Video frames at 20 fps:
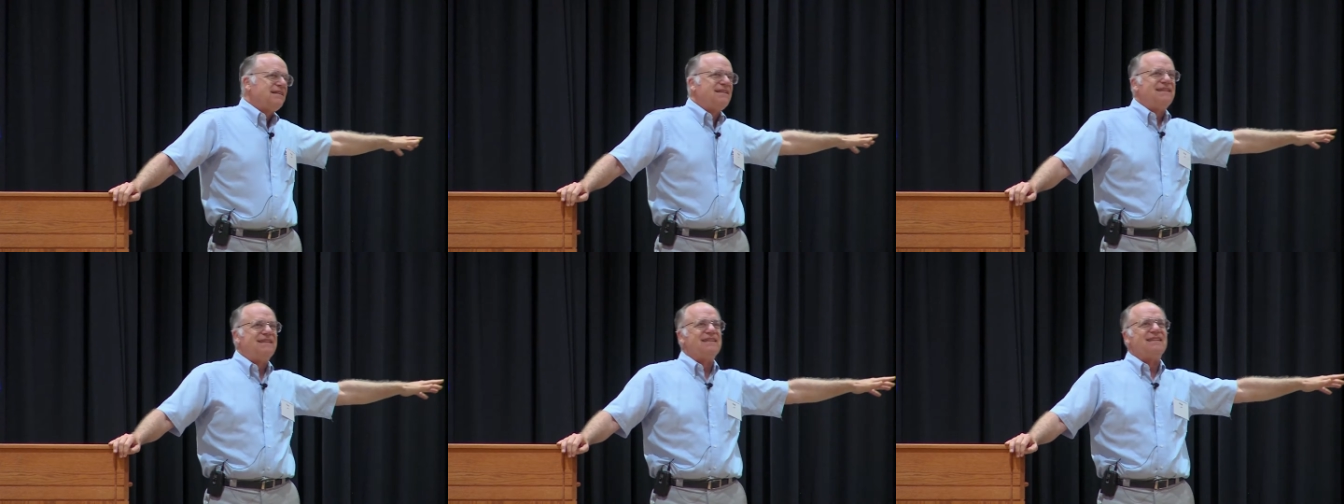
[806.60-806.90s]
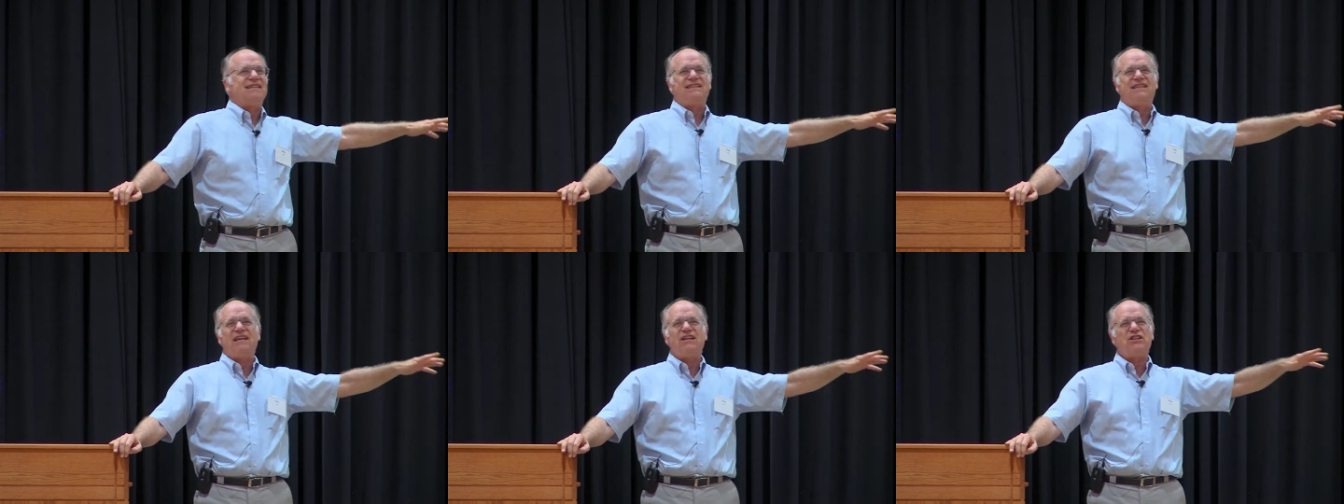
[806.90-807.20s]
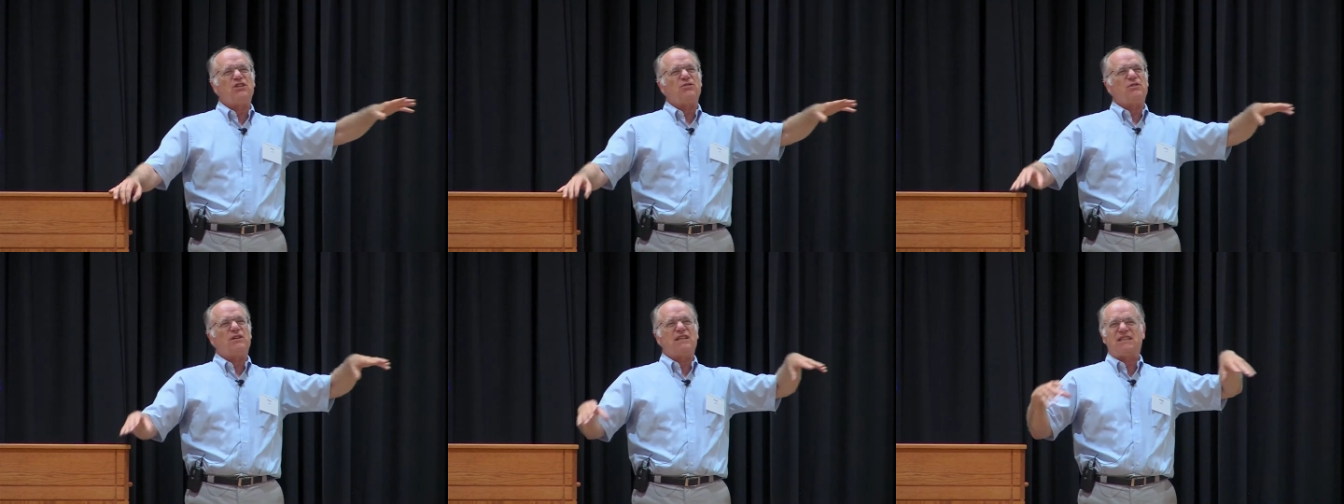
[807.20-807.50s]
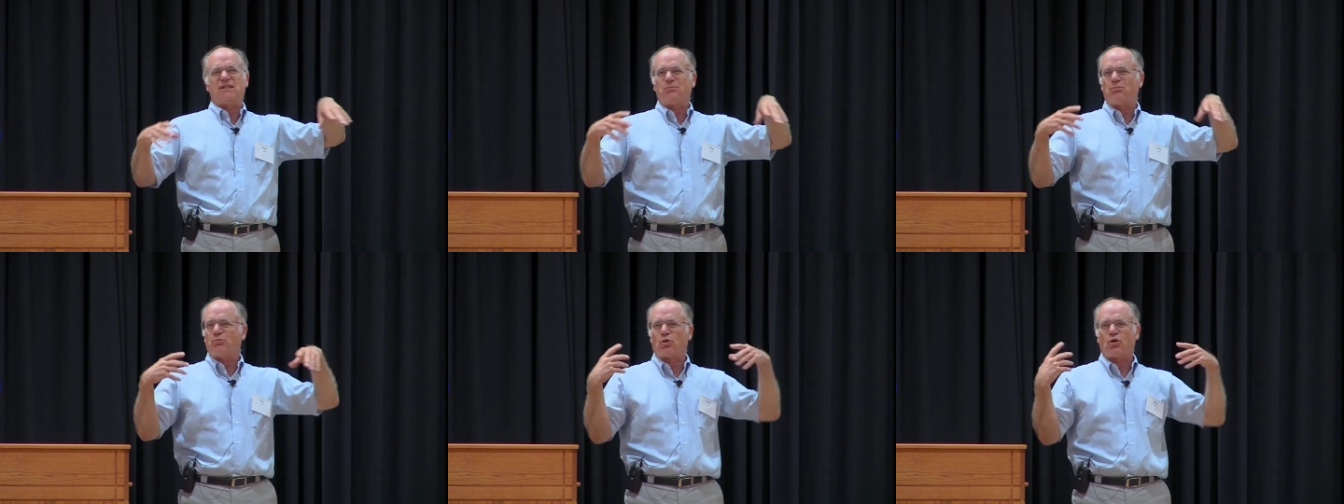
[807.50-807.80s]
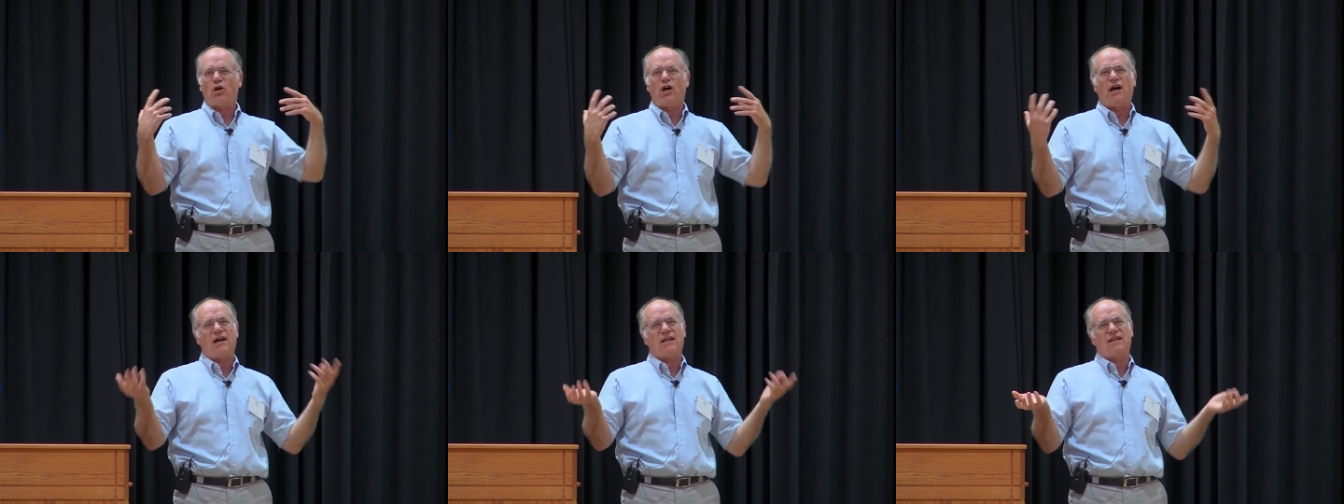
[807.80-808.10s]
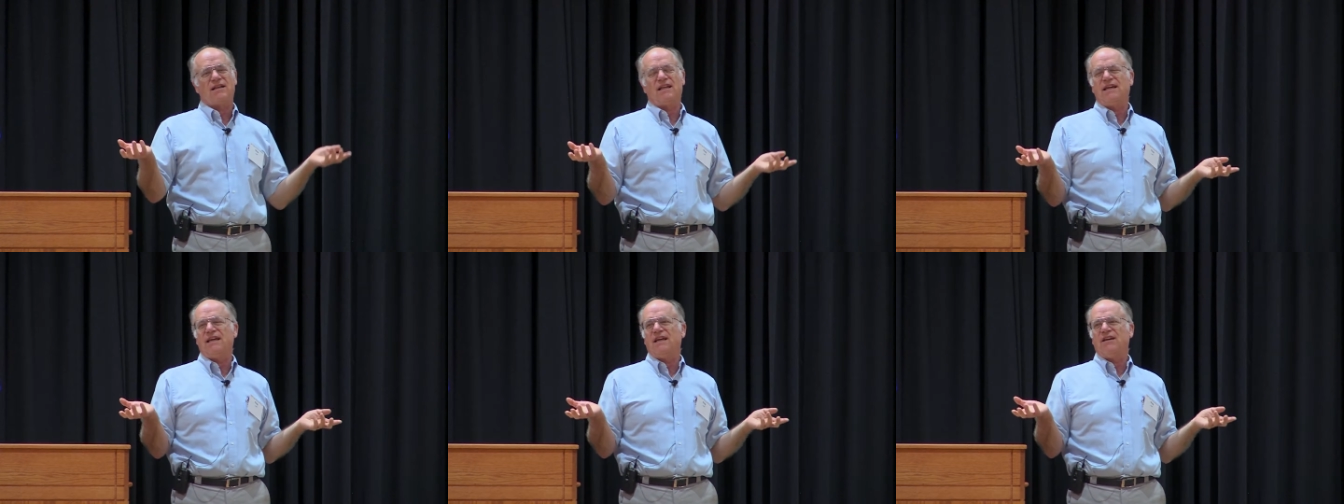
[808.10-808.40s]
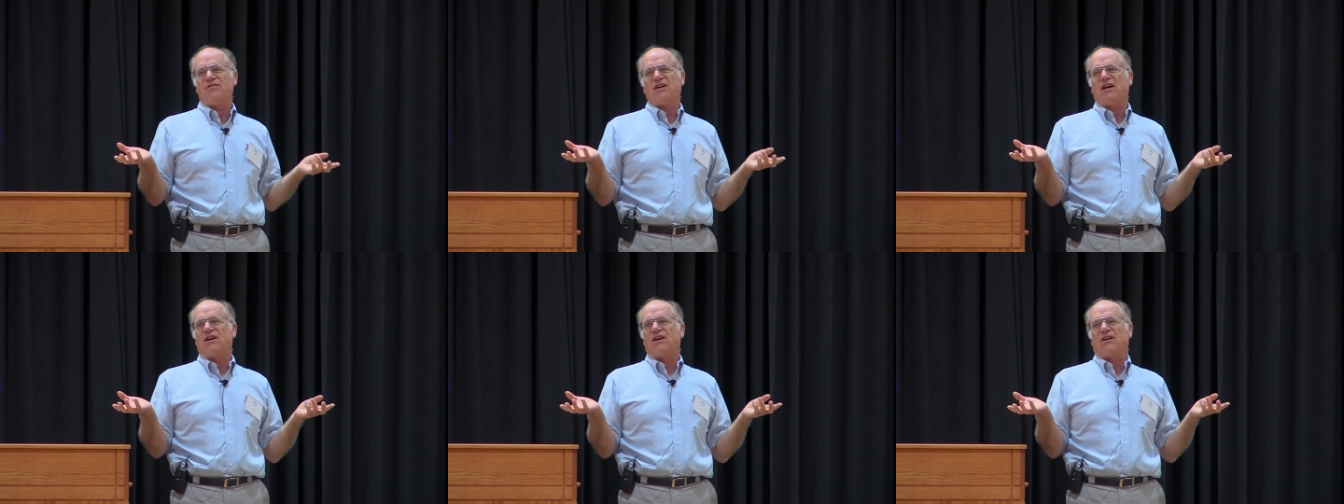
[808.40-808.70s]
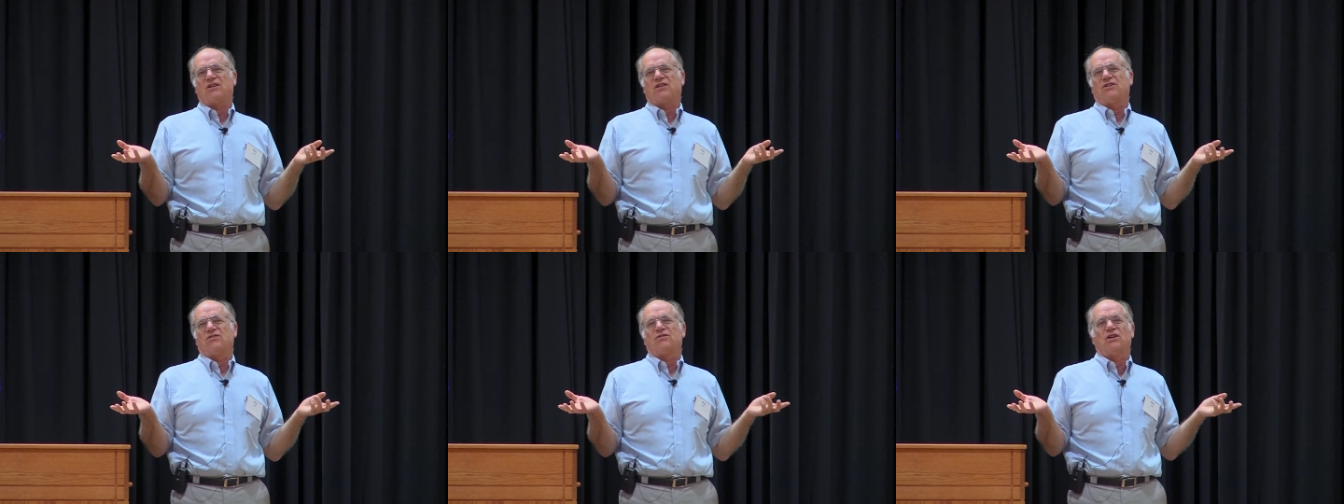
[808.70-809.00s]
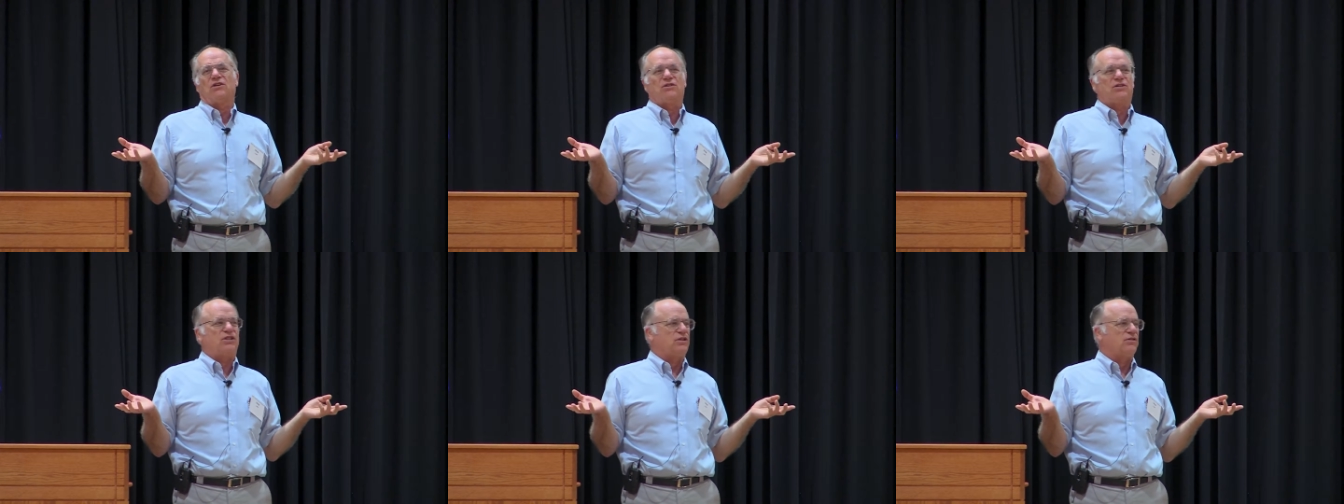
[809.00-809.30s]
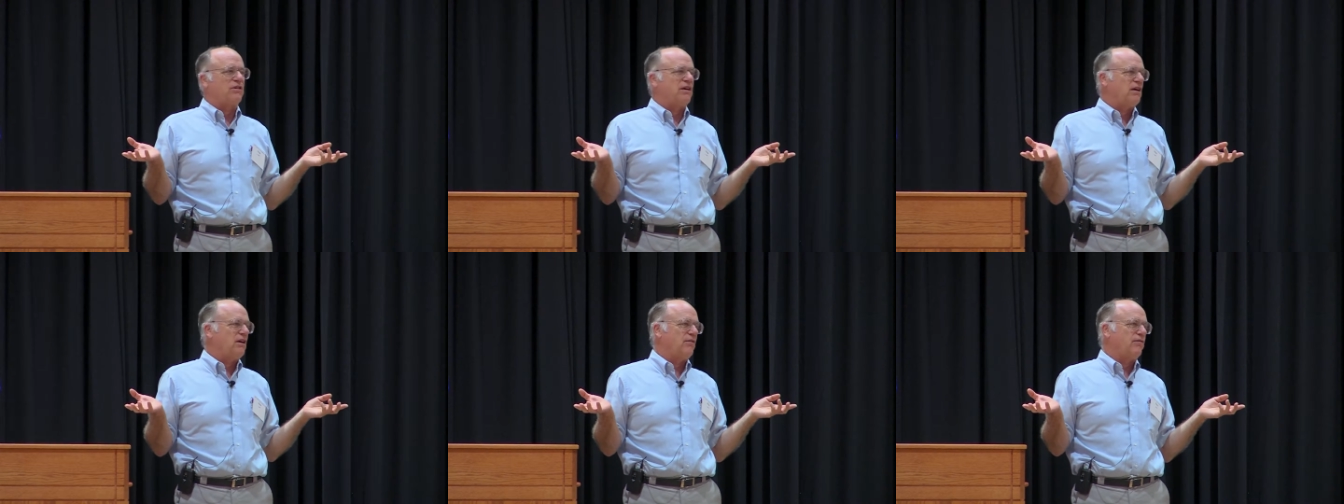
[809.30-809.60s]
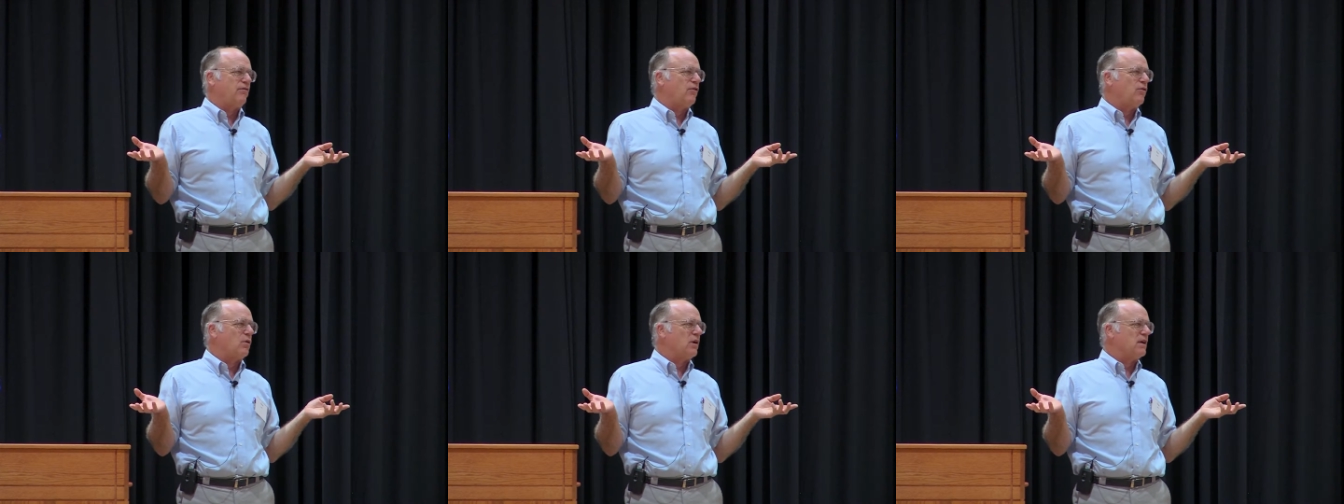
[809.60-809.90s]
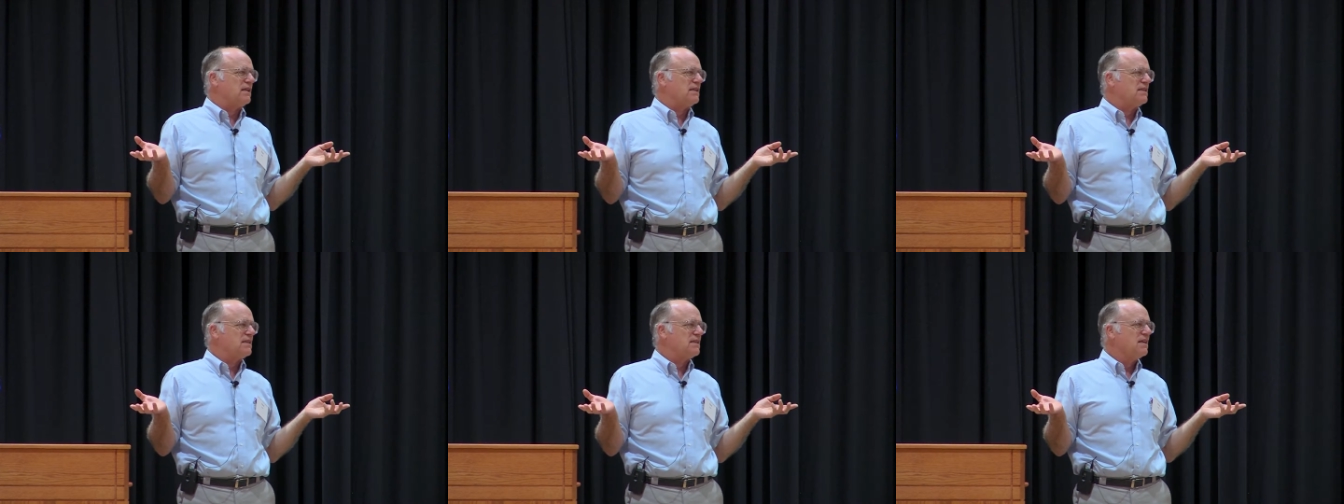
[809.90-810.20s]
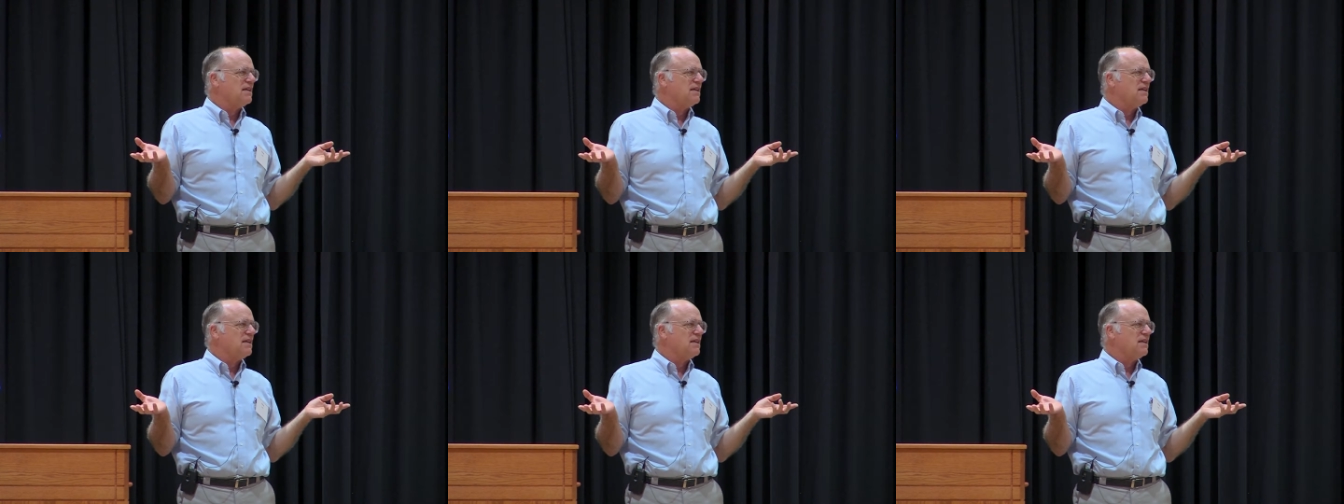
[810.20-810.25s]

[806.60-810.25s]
deciduous, broad-leaved Arctotertiary forest